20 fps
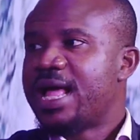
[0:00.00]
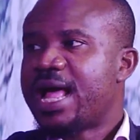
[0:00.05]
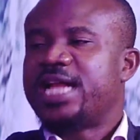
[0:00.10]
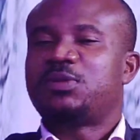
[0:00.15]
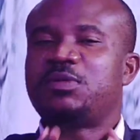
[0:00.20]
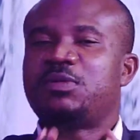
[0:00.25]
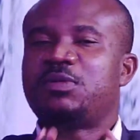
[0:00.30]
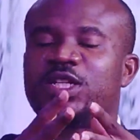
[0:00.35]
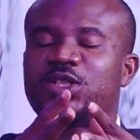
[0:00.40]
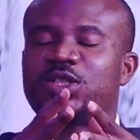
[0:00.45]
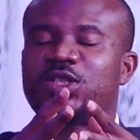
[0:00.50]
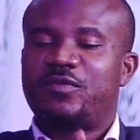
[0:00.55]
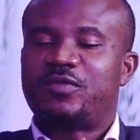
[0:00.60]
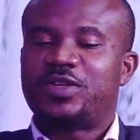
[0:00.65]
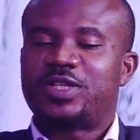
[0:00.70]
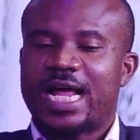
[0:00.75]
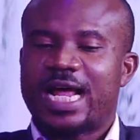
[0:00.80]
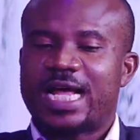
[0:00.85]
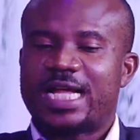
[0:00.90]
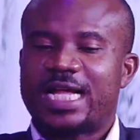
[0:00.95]
And some of these
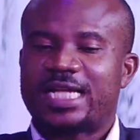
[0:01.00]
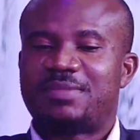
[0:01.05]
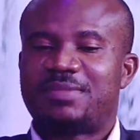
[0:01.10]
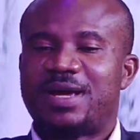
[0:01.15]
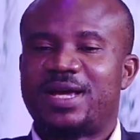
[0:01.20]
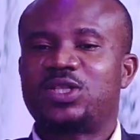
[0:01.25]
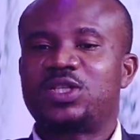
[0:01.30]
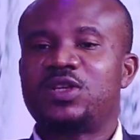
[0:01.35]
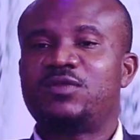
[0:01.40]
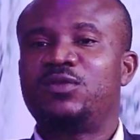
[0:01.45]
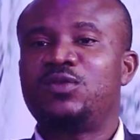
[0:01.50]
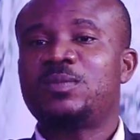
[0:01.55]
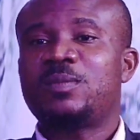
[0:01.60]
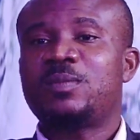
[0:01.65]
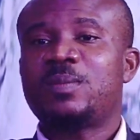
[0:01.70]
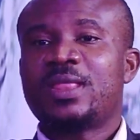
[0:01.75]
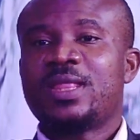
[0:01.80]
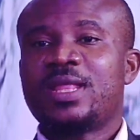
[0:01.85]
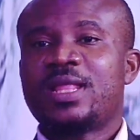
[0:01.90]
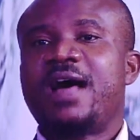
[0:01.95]
officers might not even
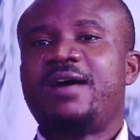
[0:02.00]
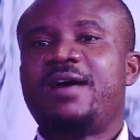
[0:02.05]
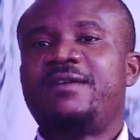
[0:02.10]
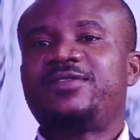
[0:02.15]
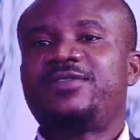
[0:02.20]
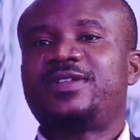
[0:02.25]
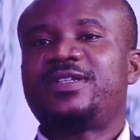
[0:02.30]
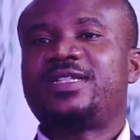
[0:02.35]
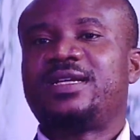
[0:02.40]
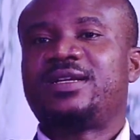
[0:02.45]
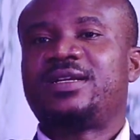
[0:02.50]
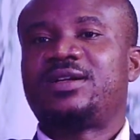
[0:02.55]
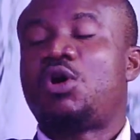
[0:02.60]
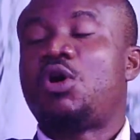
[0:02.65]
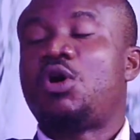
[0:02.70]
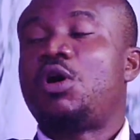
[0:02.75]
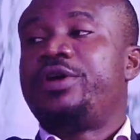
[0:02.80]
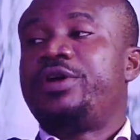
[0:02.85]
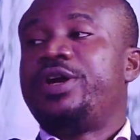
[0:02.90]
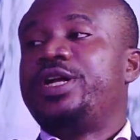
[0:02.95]
have the
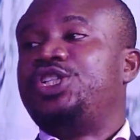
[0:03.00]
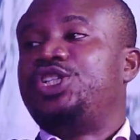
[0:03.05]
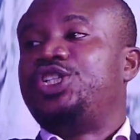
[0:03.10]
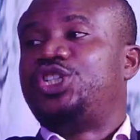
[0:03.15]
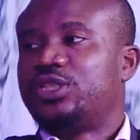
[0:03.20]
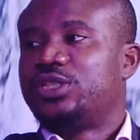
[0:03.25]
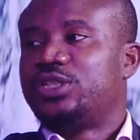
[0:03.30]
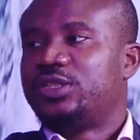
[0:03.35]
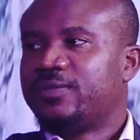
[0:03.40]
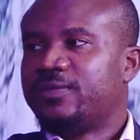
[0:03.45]
courage